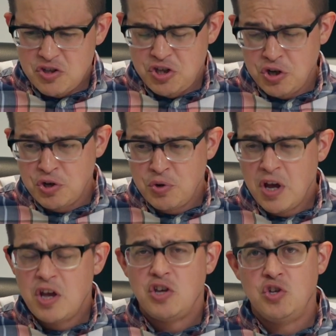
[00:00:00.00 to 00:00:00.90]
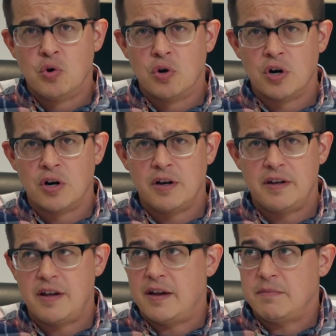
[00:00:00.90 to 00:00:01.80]
to your
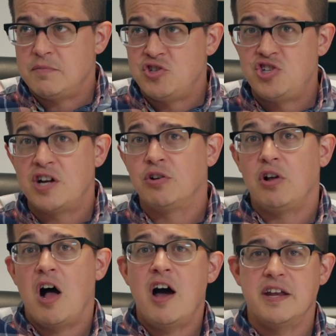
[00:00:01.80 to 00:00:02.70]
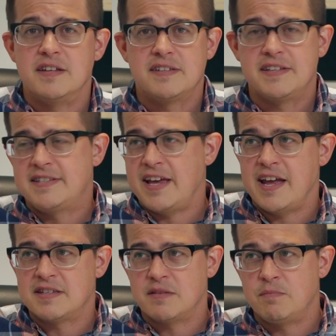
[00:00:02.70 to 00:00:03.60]
general audience, let's say
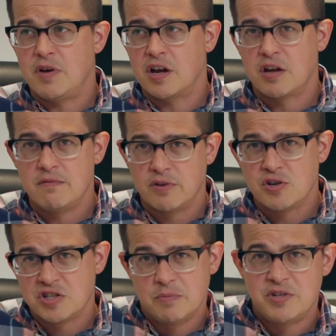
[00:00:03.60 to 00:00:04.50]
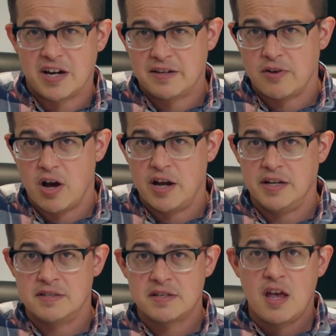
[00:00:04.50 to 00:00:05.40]
it's a conversion objective
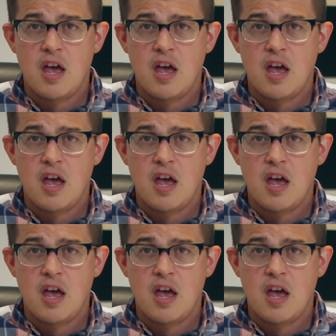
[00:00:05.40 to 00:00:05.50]
audience,